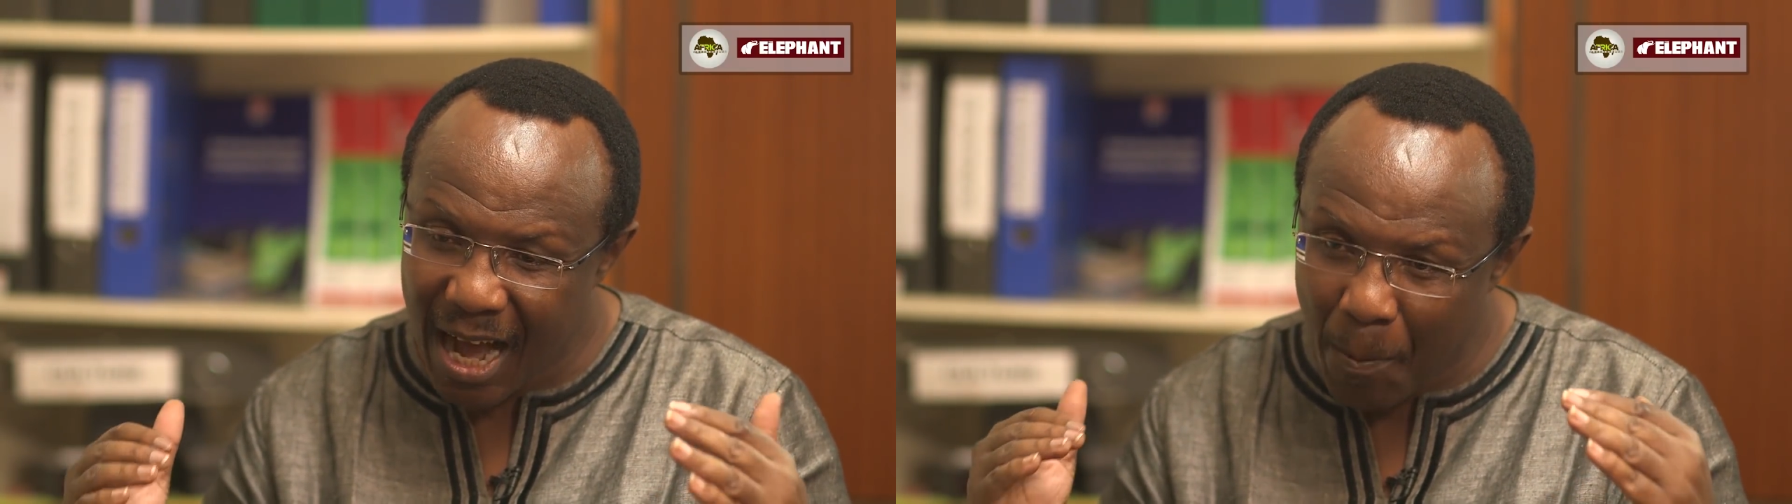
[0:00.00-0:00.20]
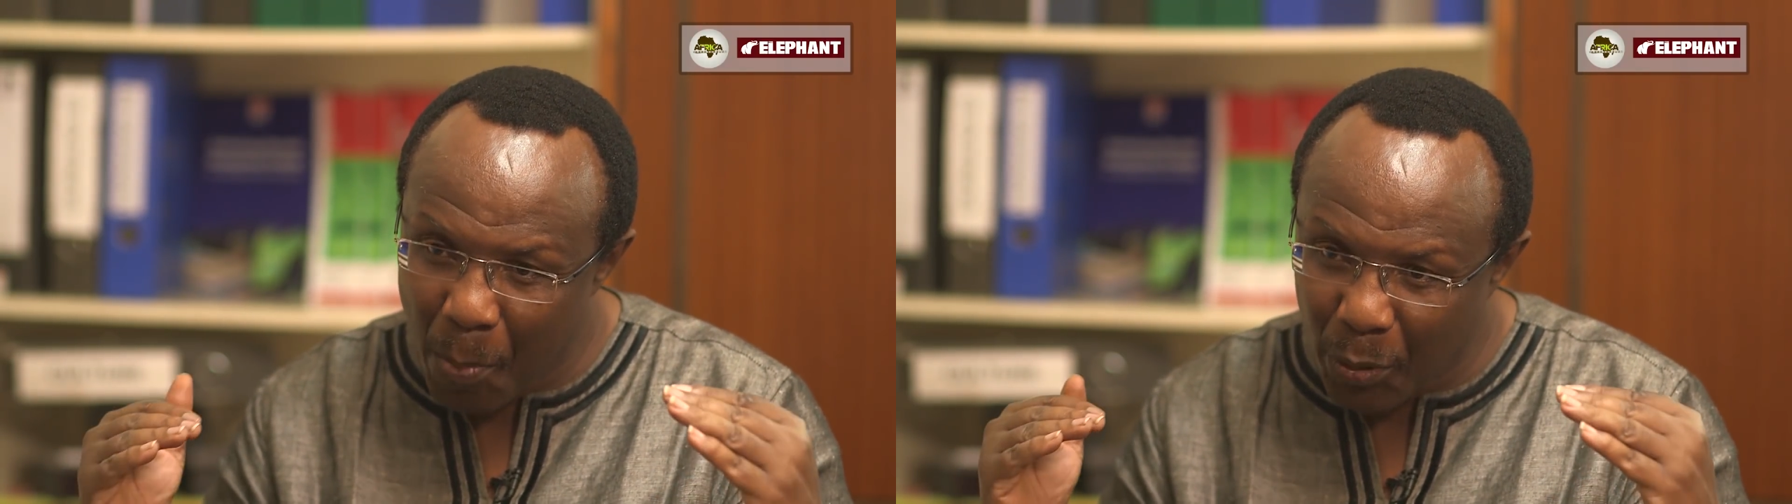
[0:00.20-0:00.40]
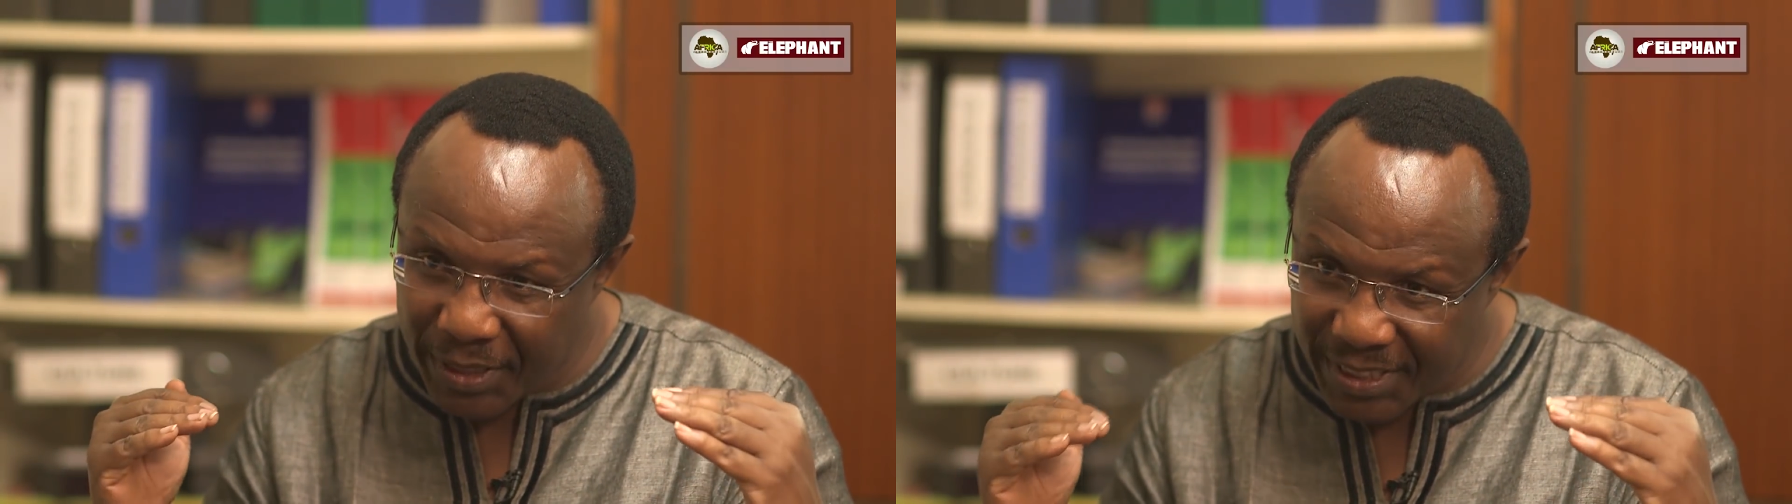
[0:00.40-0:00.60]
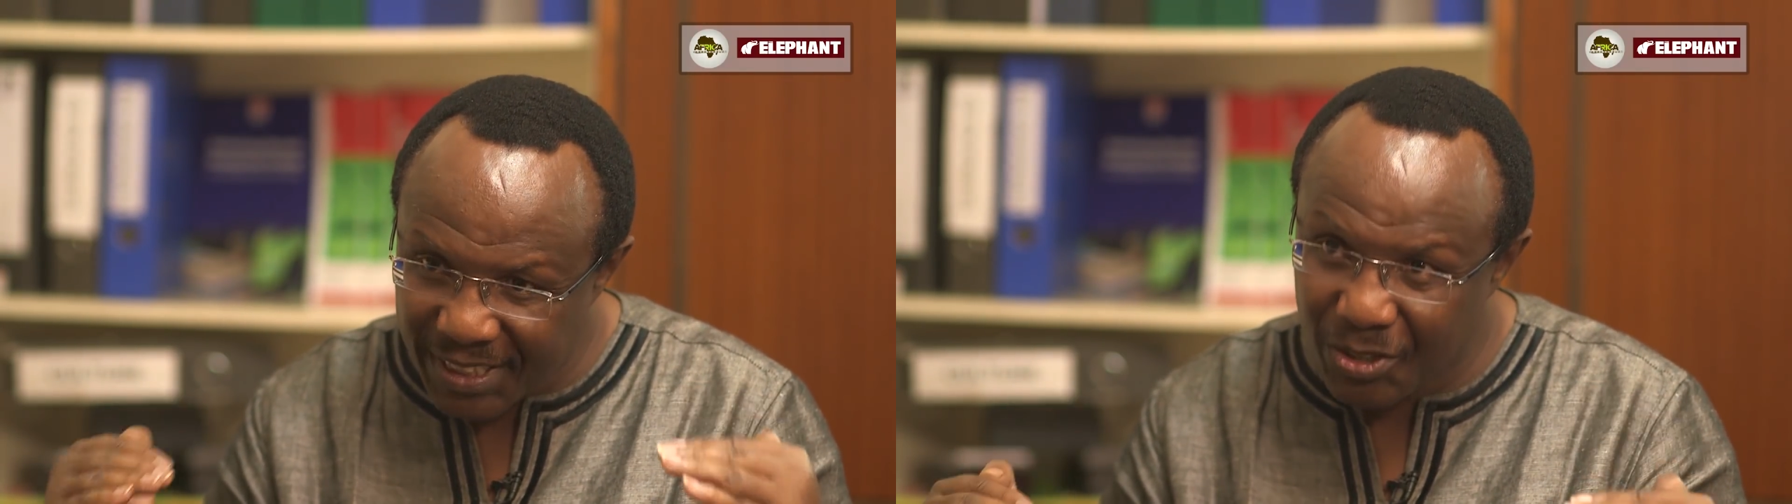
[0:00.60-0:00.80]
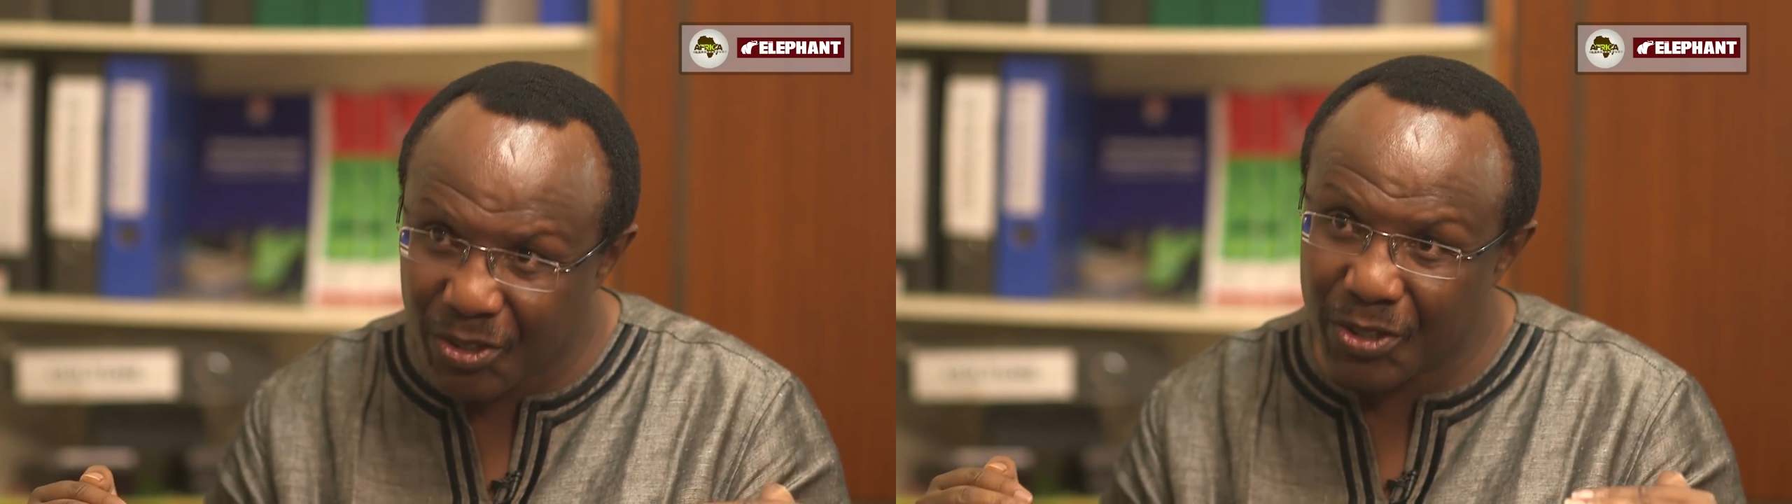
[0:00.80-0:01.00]
a
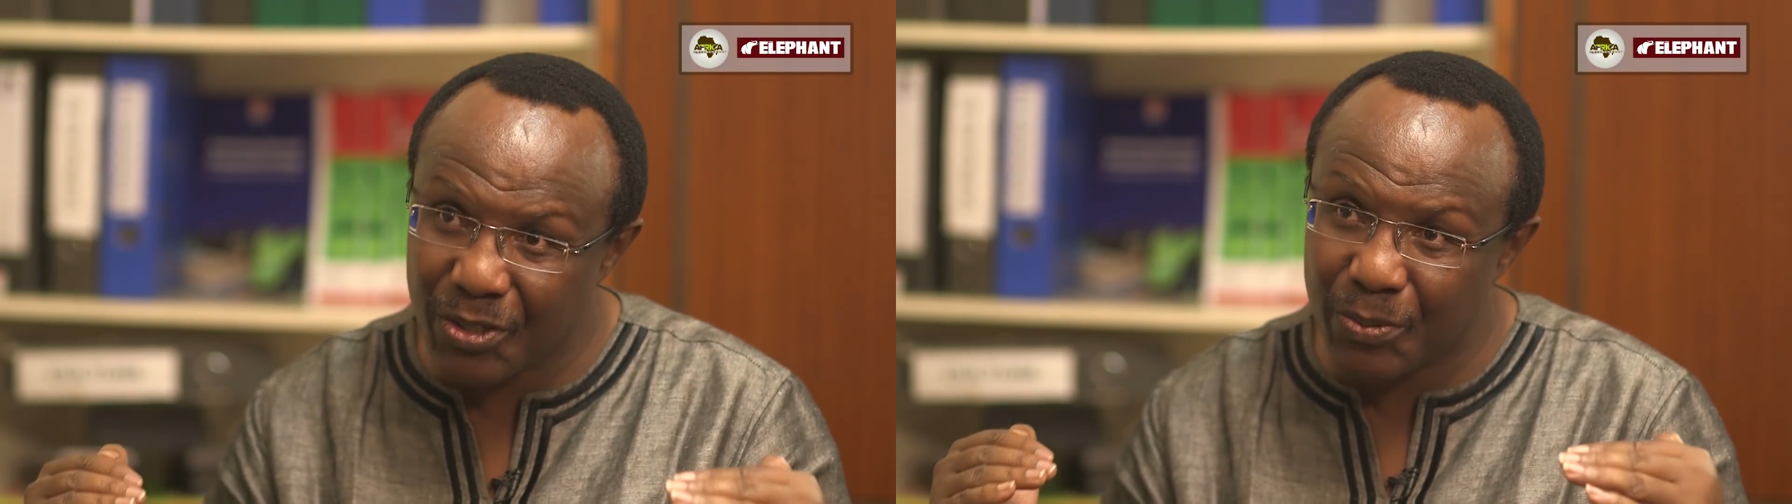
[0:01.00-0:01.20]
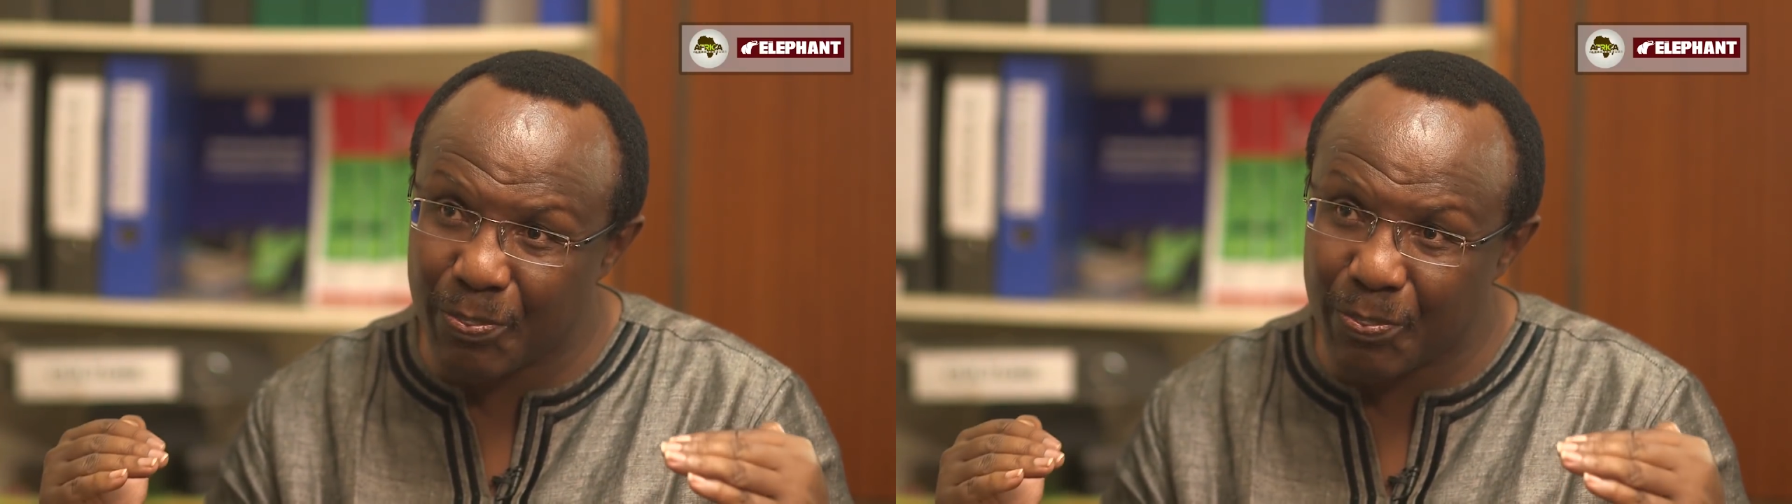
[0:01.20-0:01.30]
political